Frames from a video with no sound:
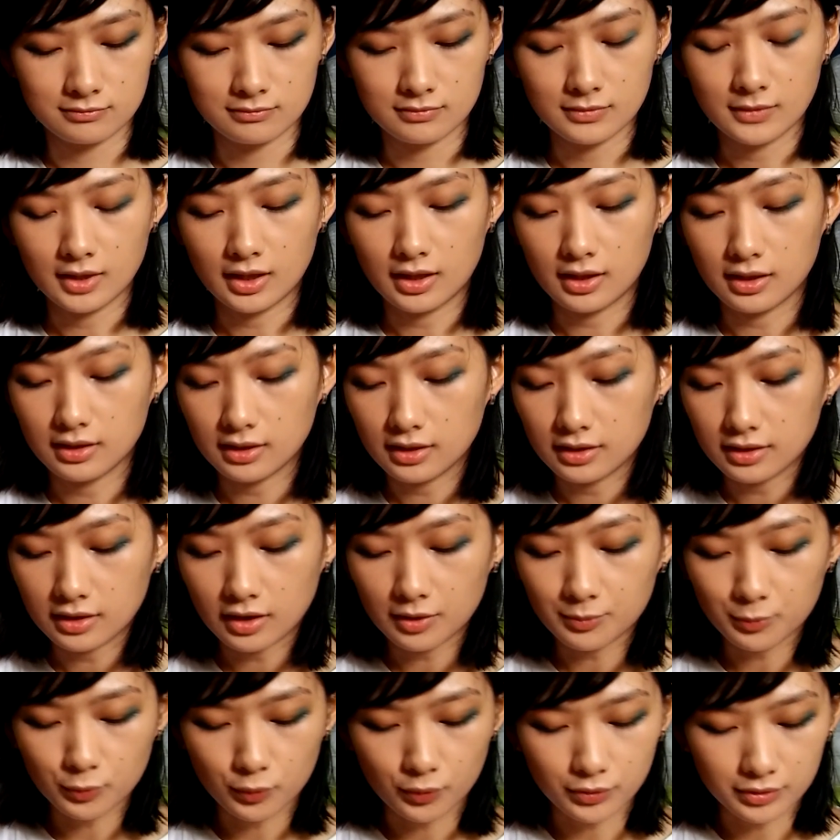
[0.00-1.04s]
And then now I'm
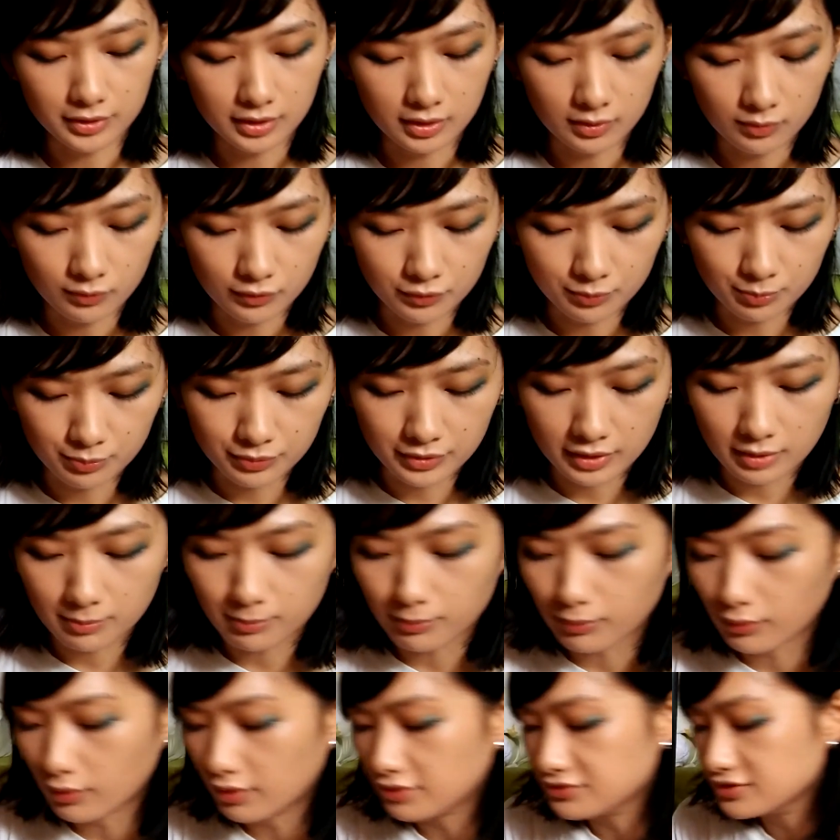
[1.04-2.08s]
going in with the
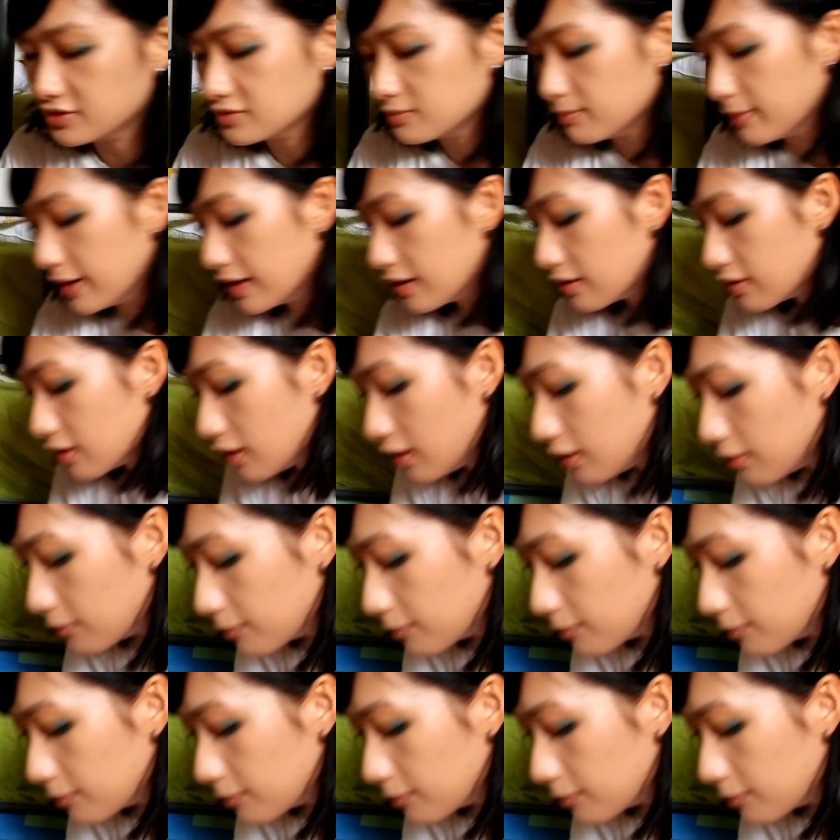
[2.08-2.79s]
bronze back again.